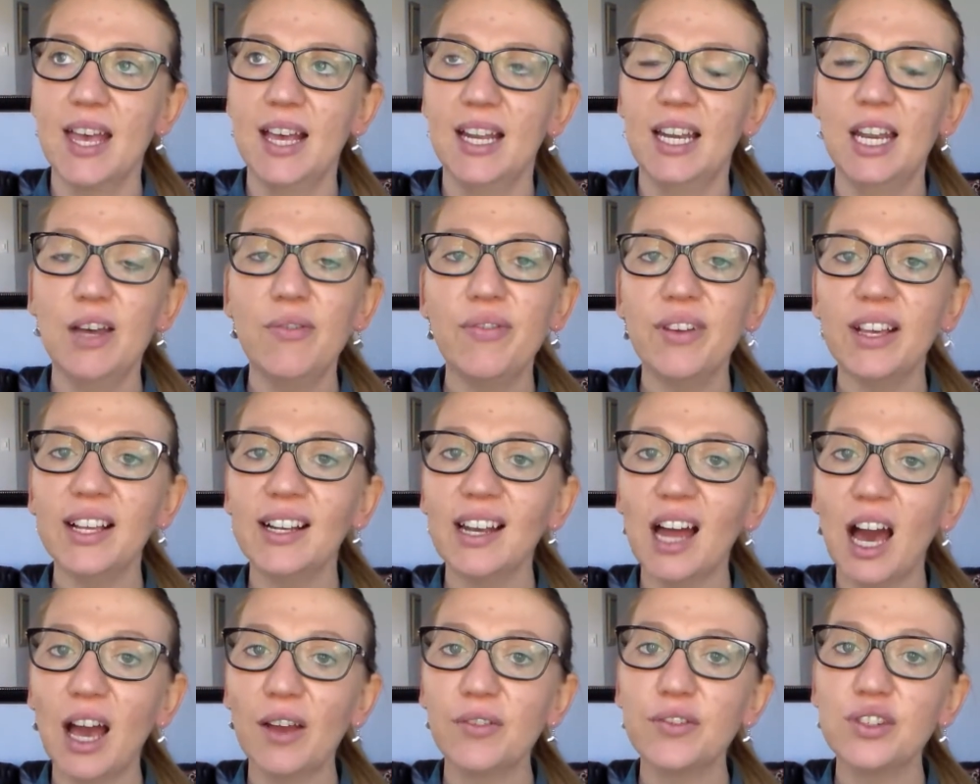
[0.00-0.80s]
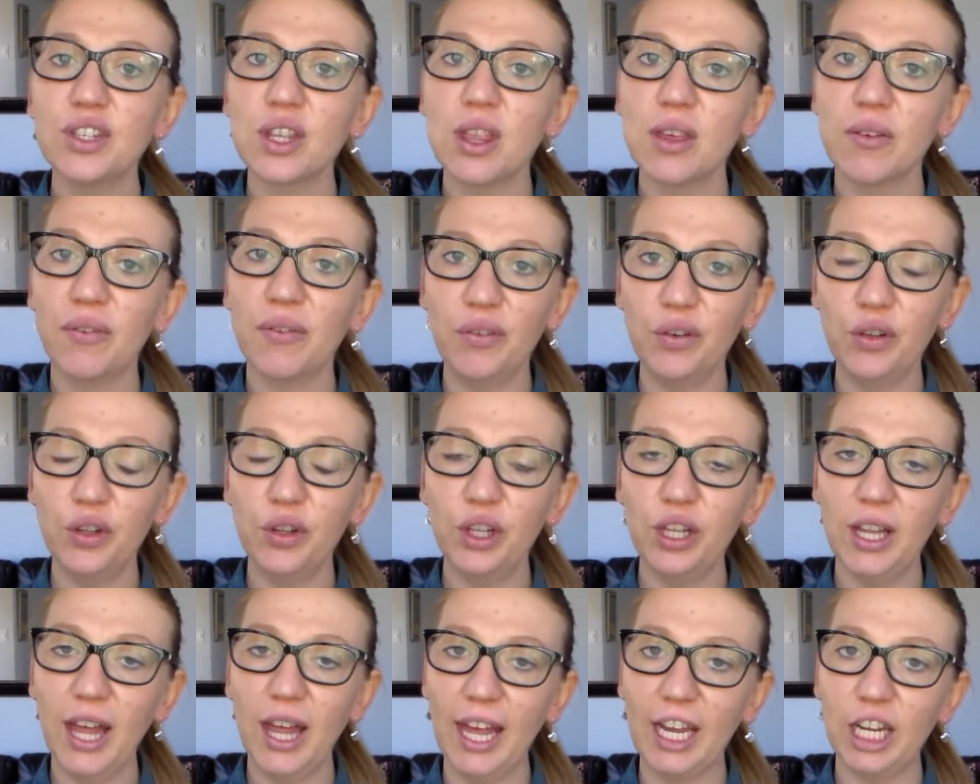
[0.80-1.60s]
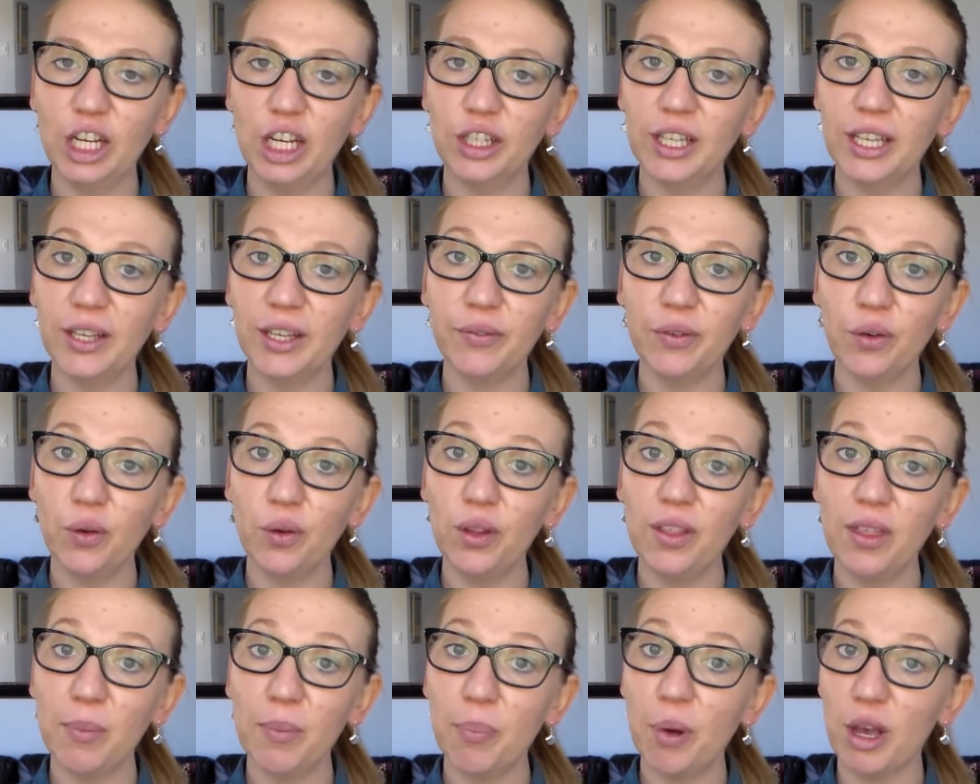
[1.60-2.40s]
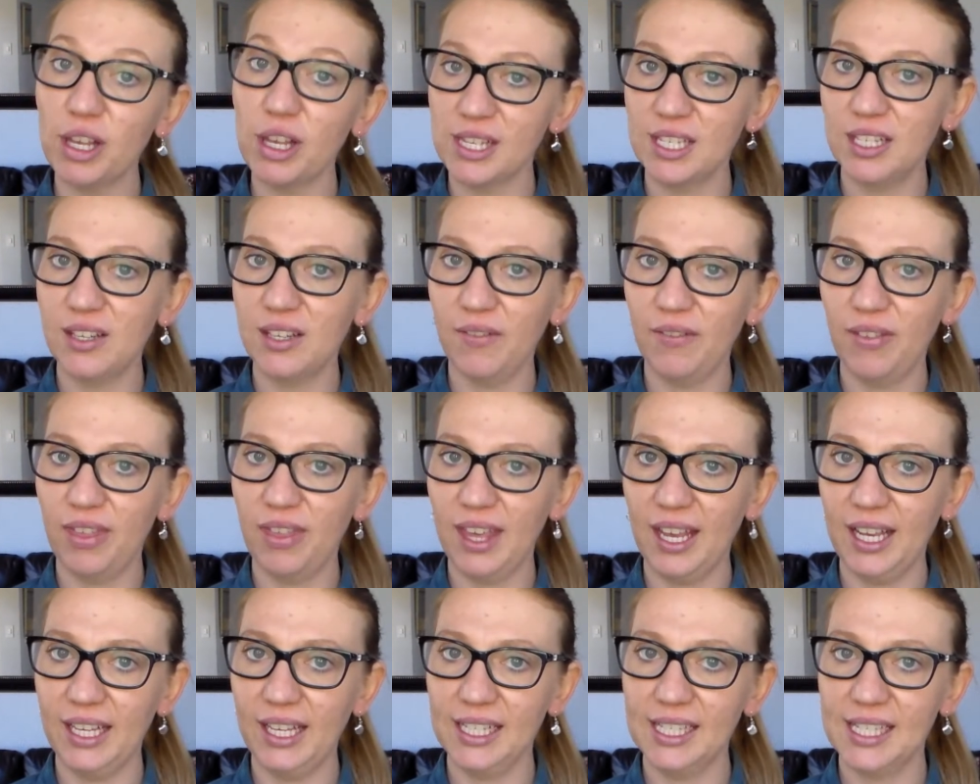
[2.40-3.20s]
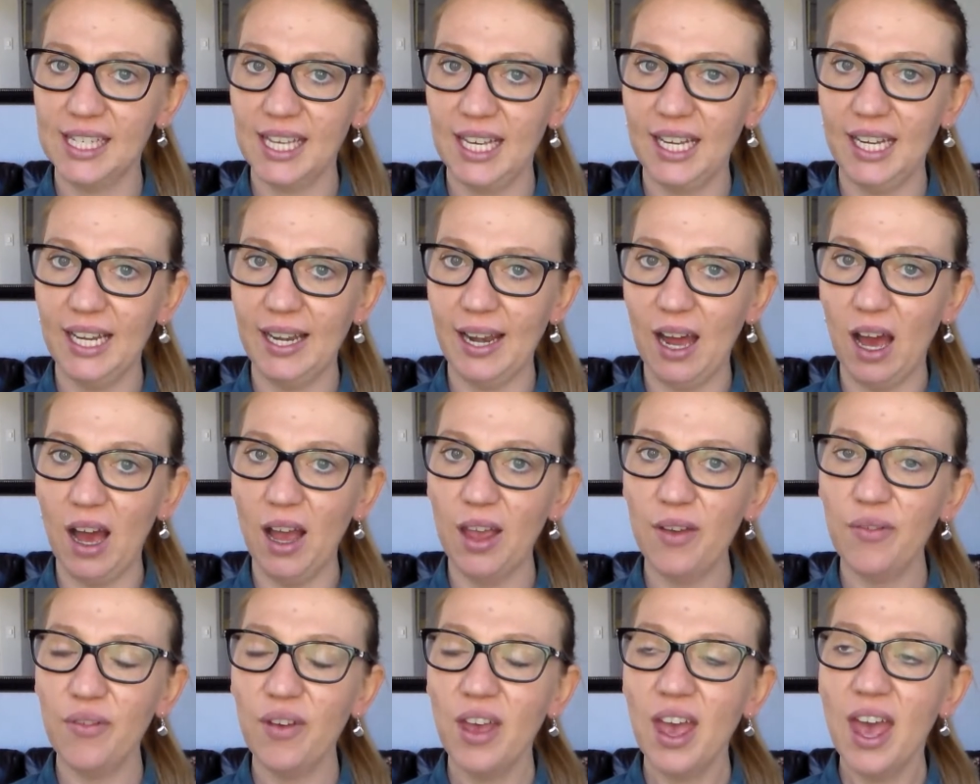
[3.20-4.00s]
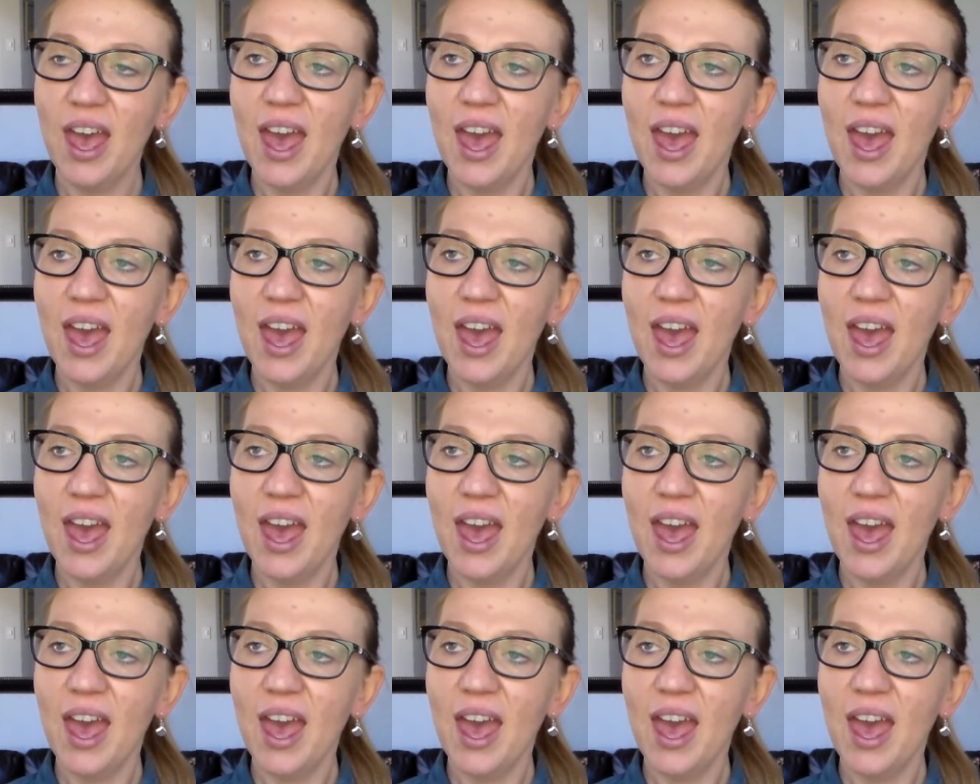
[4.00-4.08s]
living life to the full and looking for all the positive things in life.